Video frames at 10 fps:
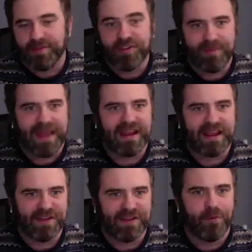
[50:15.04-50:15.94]

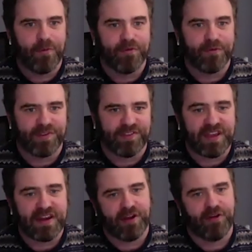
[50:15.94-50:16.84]
spending in the form of a
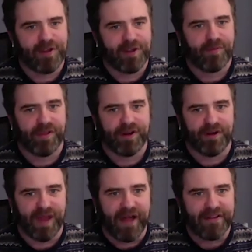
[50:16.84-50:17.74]
receipt increased
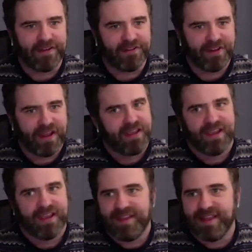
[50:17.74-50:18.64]
political knowledge.
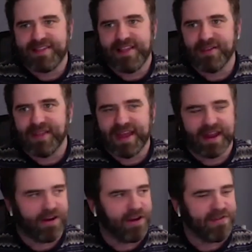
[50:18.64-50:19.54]
And that's now
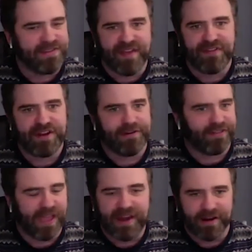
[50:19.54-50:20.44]
led, I don't know, 7
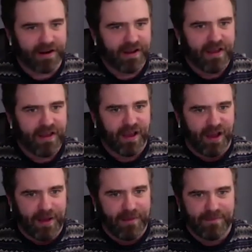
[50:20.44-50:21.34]
years later,
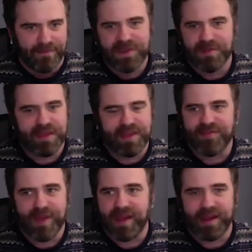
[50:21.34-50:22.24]
to me
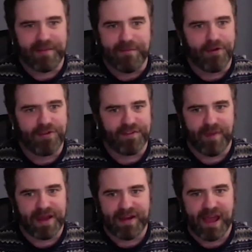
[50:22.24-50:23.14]
spending most
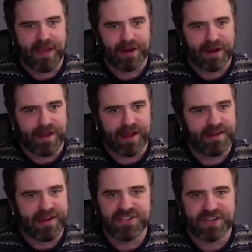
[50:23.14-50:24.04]
of my time when I'm
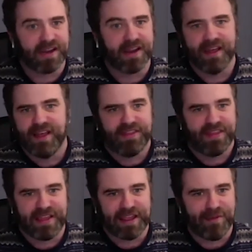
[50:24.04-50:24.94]
not teaching,
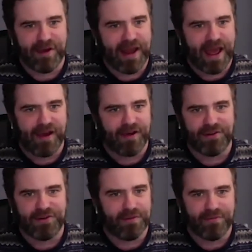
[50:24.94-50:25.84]
thinking about
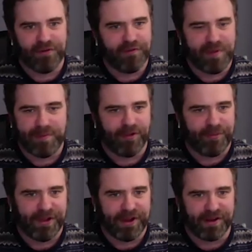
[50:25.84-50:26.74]
how to improve
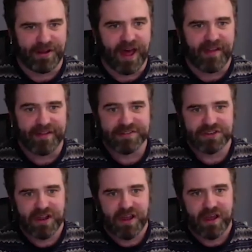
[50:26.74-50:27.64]
people's political
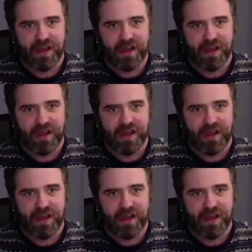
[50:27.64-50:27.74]
knowledge.